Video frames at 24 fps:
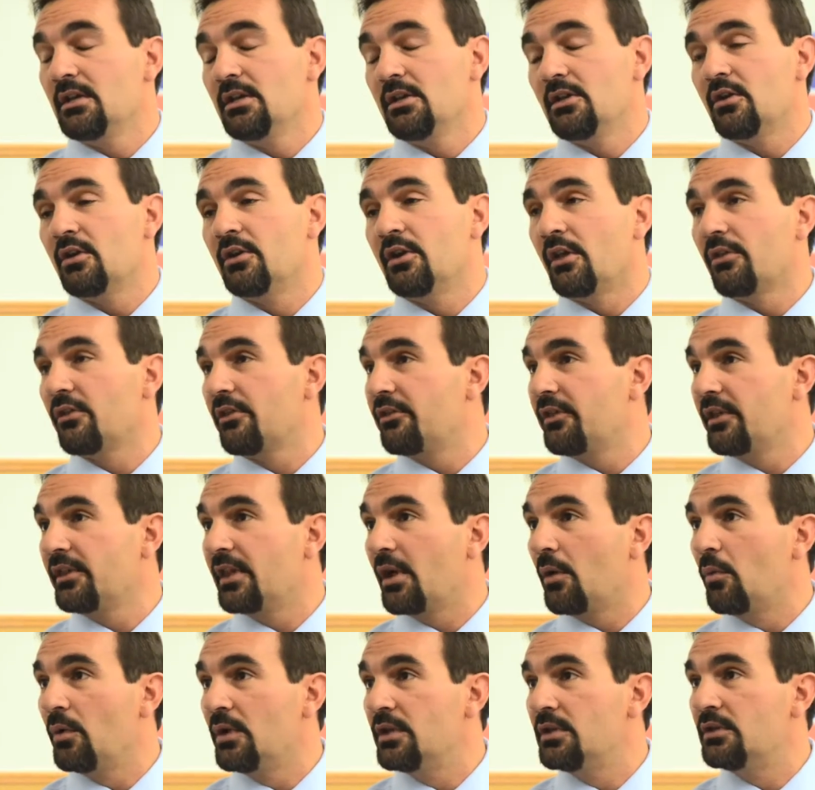You know, another thing
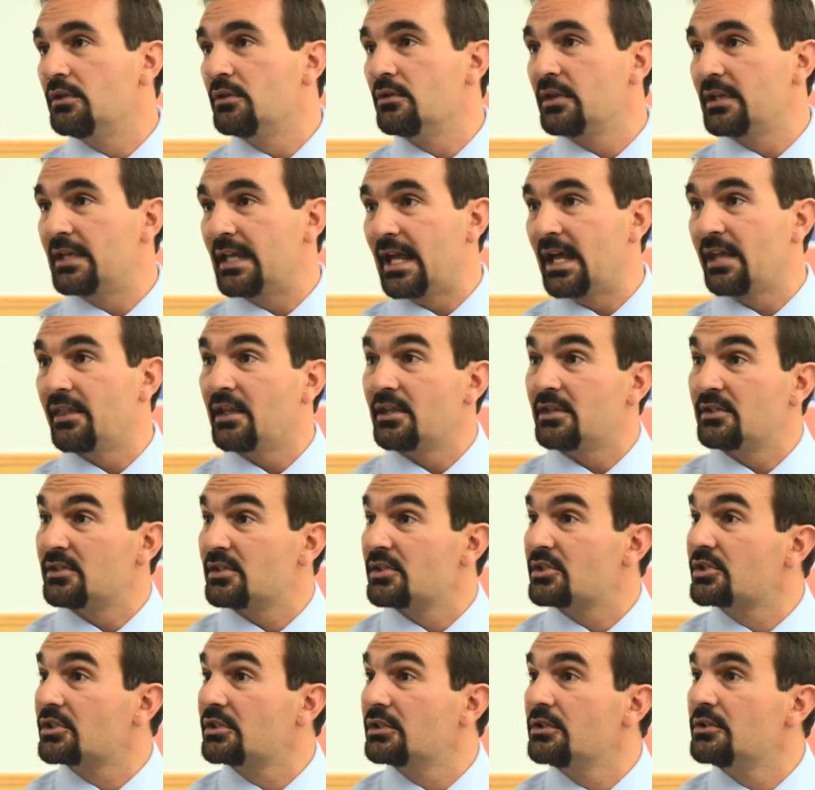that we do, again, that is
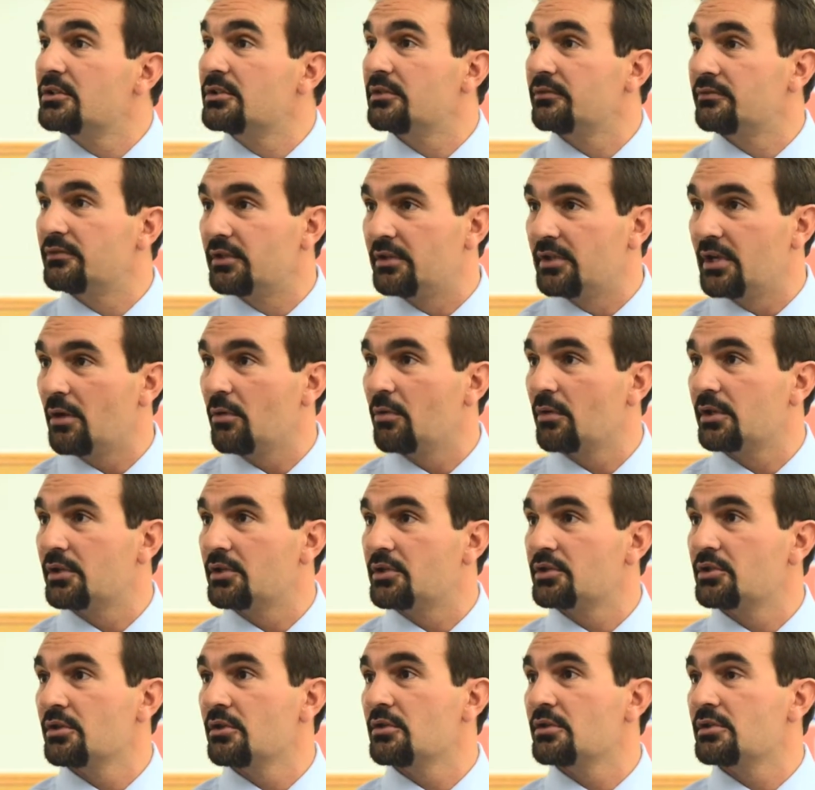exclusive to Network
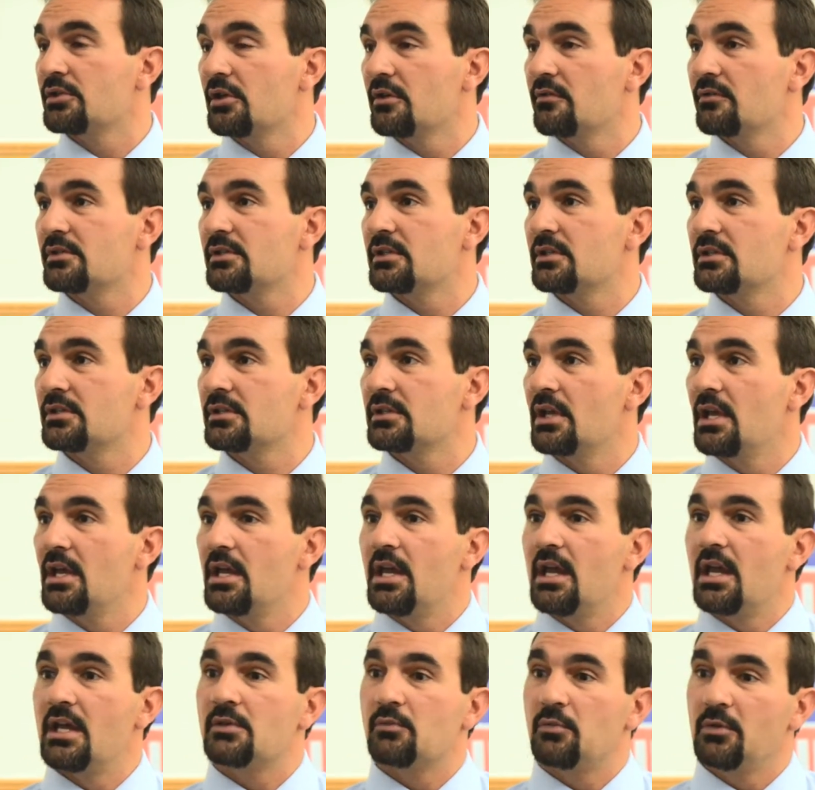Insurance Services,
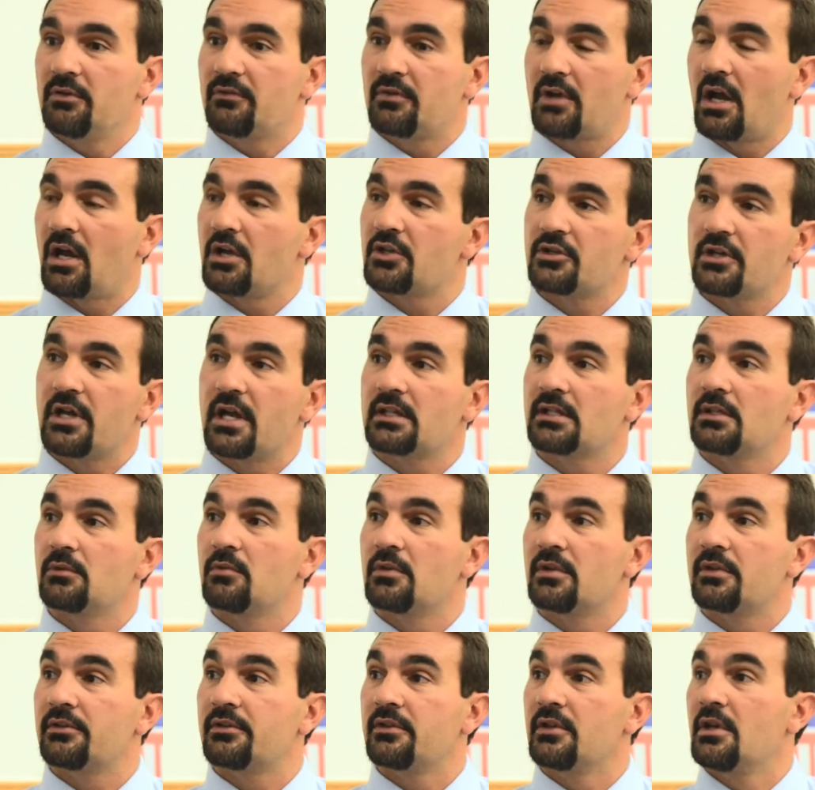is we've contracted
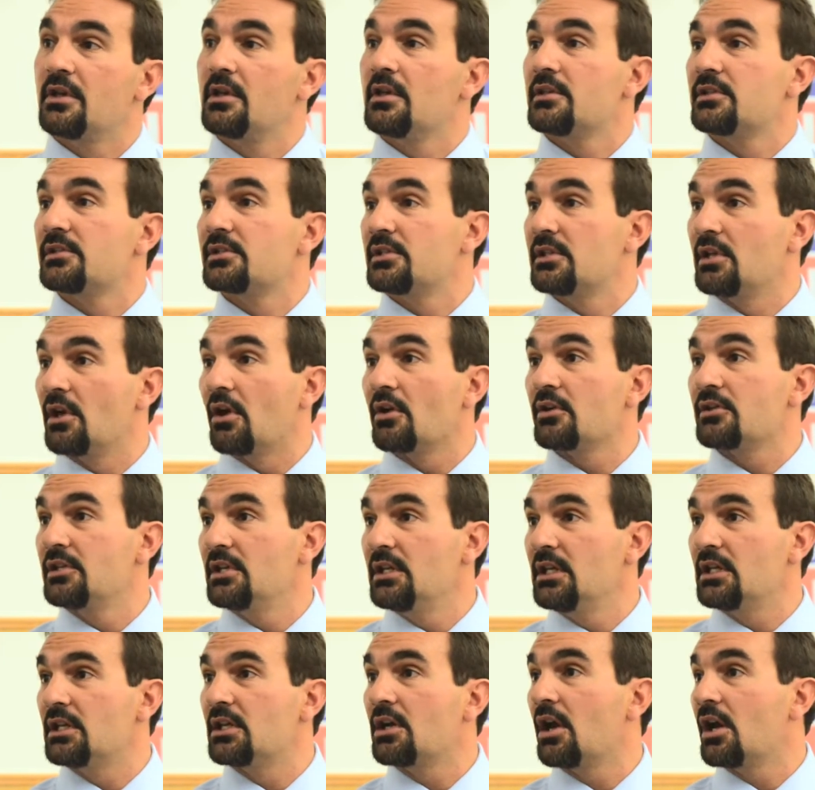with
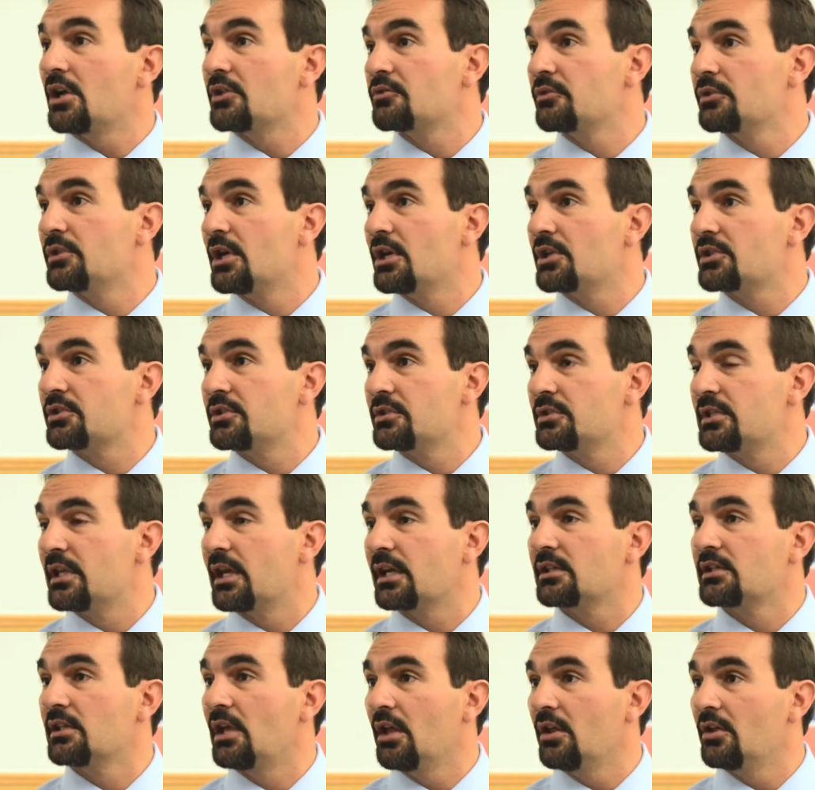CRT, Cost Reduction
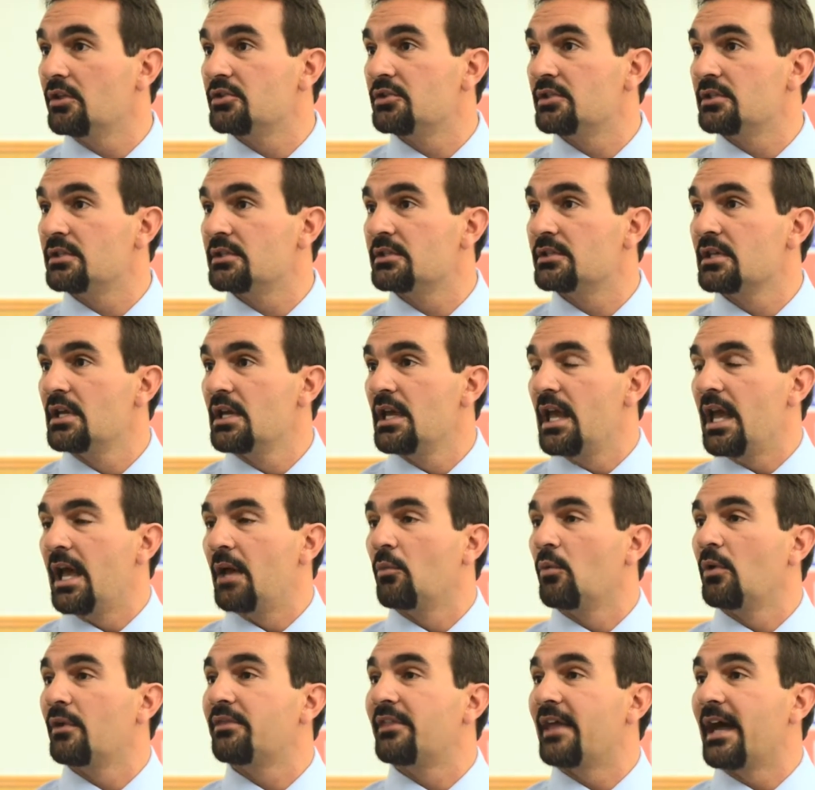Technologies,
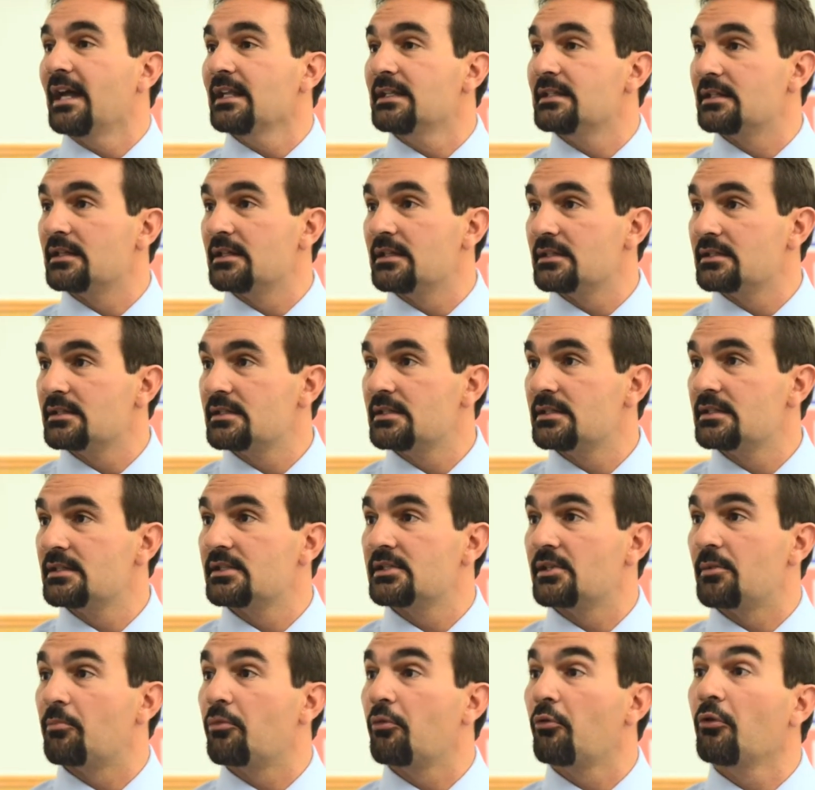and what that does is
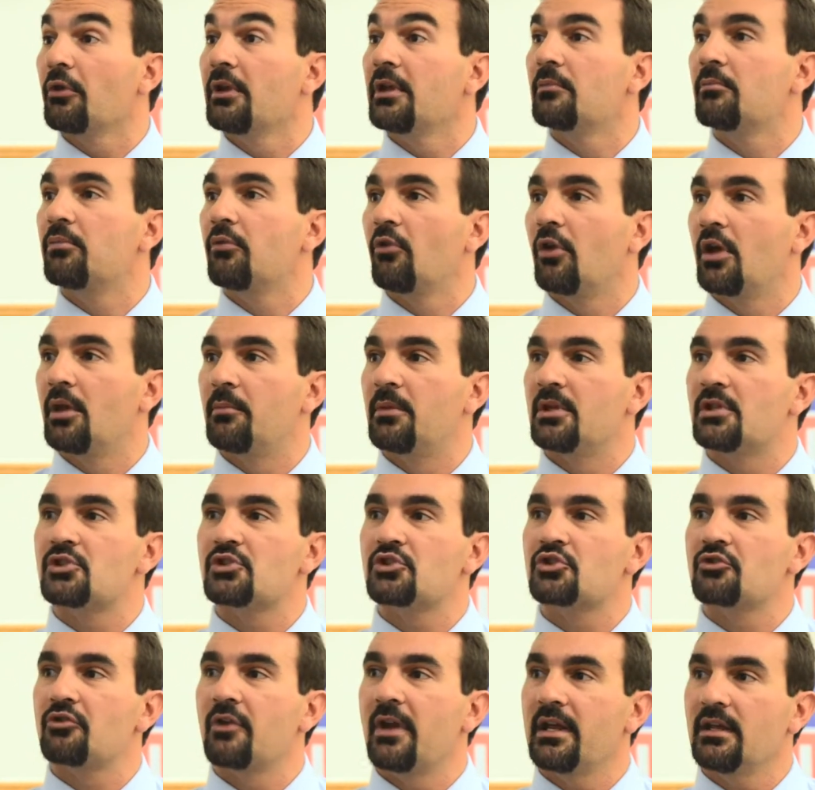it's a pre-employment
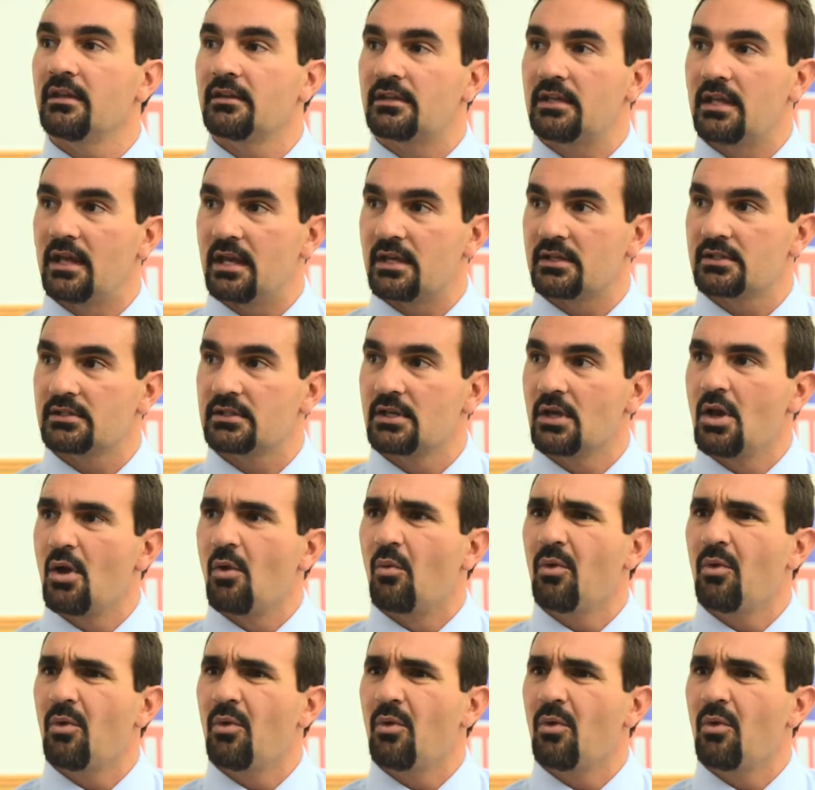strength test.